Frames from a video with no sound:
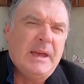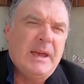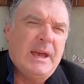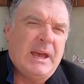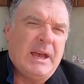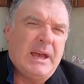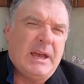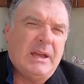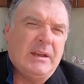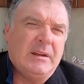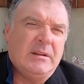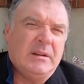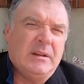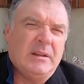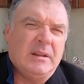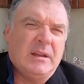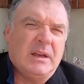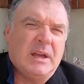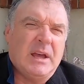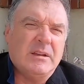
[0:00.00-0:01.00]
and
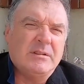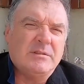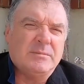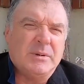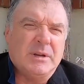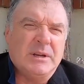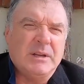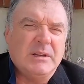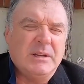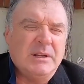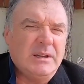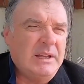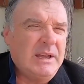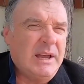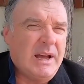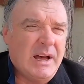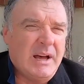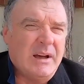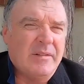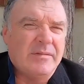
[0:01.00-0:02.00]
there has been nearly
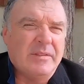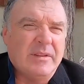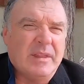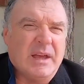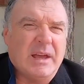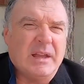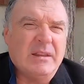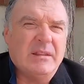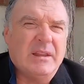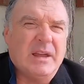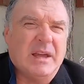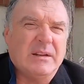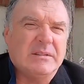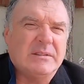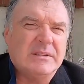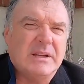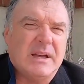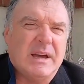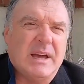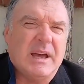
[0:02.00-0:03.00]
half of
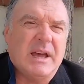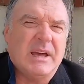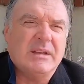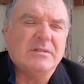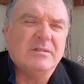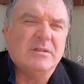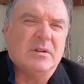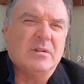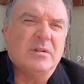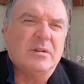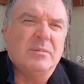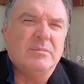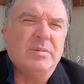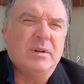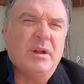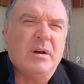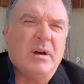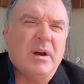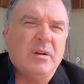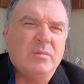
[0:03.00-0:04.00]
that has not
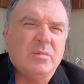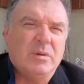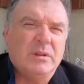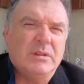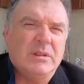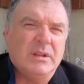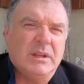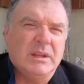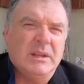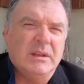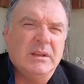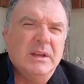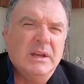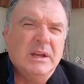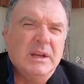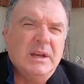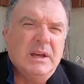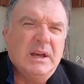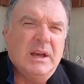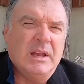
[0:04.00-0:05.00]
complied with the
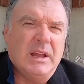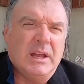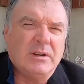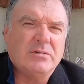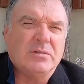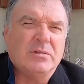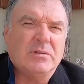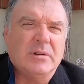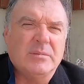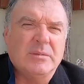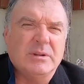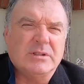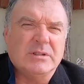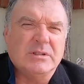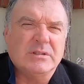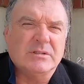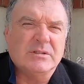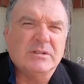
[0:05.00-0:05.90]
Electoral Commission.